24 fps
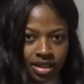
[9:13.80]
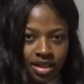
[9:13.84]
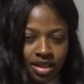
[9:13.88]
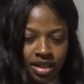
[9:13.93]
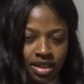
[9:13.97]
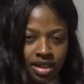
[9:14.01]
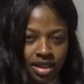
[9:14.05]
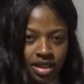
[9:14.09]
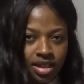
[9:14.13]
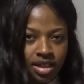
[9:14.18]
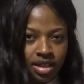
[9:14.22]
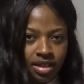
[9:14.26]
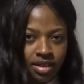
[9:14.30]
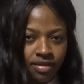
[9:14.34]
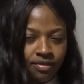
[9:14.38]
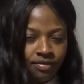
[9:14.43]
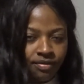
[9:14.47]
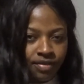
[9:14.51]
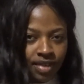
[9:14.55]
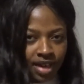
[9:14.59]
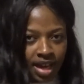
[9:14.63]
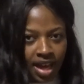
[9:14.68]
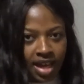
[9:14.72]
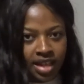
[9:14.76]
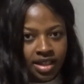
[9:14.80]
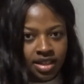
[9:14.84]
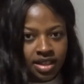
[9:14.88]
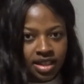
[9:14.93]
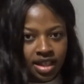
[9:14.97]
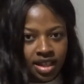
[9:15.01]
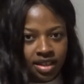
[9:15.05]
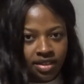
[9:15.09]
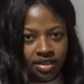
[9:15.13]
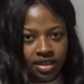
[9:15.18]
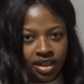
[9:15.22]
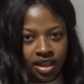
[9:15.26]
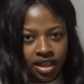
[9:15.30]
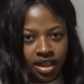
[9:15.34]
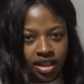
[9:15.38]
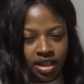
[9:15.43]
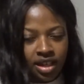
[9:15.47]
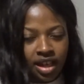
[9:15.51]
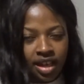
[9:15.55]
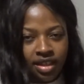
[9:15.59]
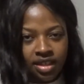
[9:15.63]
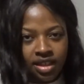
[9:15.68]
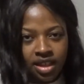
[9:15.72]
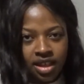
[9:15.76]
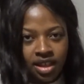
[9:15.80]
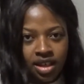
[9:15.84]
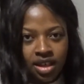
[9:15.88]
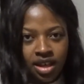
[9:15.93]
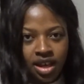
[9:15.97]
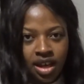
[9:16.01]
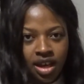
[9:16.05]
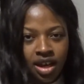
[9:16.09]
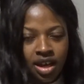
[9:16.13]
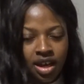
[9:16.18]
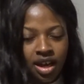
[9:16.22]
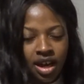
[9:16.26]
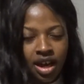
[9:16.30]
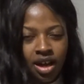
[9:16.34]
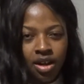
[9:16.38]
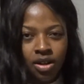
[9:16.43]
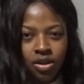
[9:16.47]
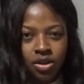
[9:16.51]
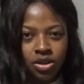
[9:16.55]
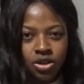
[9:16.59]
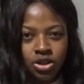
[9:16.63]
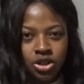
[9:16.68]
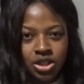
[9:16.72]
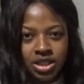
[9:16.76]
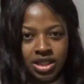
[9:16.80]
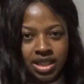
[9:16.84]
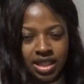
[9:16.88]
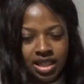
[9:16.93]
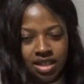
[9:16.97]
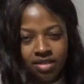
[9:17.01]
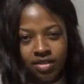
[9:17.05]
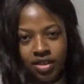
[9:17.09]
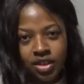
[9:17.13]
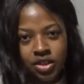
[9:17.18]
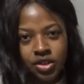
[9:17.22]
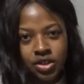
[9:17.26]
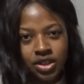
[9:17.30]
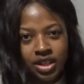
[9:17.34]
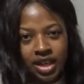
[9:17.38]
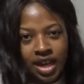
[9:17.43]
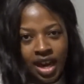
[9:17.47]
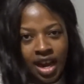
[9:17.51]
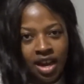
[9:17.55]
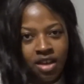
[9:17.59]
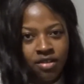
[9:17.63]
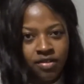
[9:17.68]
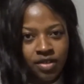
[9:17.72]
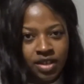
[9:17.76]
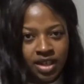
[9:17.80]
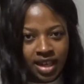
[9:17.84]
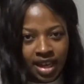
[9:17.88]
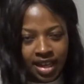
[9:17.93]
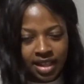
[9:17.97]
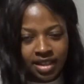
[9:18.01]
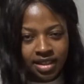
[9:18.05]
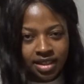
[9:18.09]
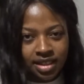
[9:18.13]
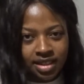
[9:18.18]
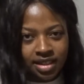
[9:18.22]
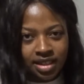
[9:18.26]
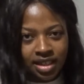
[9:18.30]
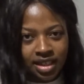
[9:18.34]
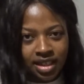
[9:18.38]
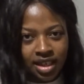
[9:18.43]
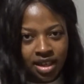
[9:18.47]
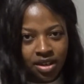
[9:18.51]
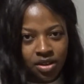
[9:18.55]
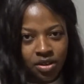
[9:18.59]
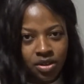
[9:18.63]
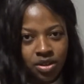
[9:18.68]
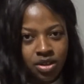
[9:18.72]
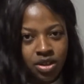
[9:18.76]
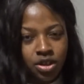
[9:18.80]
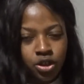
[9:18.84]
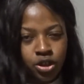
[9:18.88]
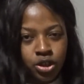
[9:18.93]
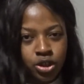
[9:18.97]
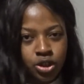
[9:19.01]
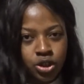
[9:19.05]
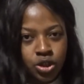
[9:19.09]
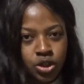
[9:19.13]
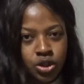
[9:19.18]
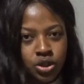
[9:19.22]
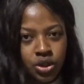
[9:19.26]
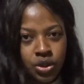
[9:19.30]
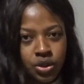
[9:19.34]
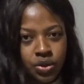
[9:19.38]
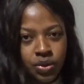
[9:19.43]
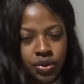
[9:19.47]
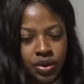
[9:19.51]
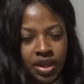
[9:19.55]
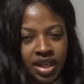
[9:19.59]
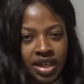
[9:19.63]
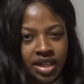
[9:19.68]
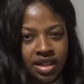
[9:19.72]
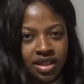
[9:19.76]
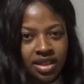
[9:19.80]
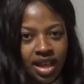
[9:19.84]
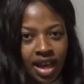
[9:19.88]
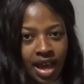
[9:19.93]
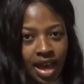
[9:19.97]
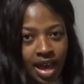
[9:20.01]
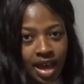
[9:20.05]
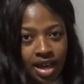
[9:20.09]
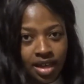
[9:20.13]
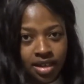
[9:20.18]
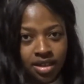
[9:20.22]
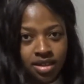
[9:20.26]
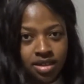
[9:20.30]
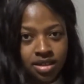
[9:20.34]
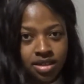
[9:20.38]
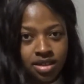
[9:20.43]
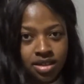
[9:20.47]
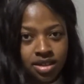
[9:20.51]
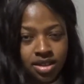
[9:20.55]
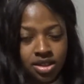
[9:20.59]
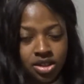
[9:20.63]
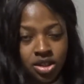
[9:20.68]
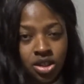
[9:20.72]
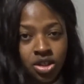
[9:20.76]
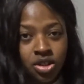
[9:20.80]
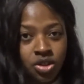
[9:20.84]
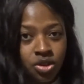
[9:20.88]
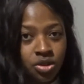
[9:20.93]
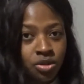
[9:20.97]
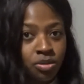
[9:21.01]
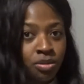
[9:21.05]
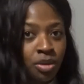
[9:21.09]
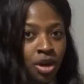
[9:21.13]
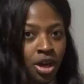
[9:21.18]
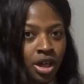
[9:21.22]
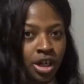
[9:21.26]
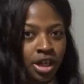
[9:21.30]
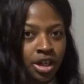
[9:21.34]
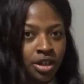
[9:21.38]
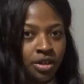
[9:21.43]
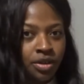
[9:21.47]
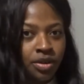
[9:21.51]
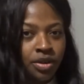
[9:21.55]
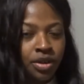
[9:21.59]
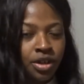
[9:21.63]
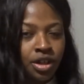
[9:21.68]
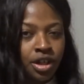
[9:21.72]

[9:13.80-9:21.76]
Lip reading: the front, and then I think I'll just leave it to dry overnight and then I'll screw in the handles tomorrow.